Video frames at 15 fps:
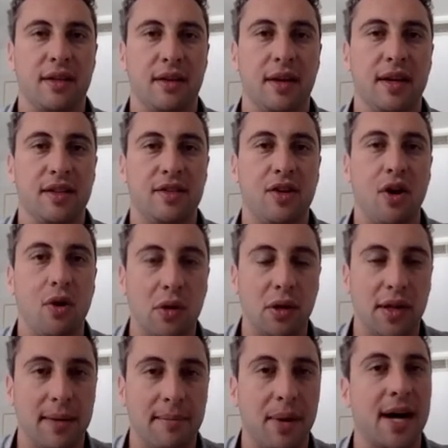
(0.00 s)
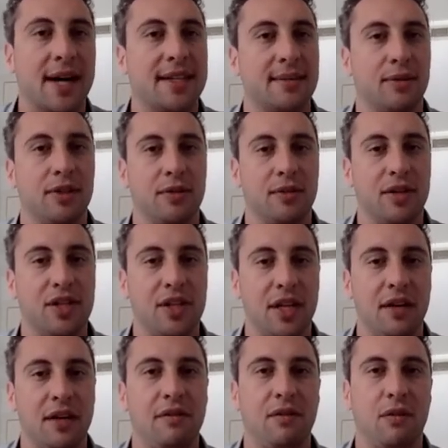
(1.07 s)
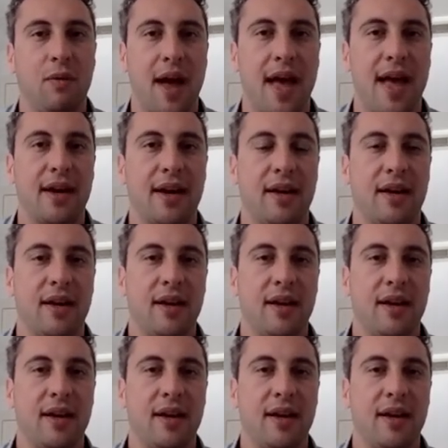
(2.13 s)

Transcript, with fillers: is totally impossible to achieve when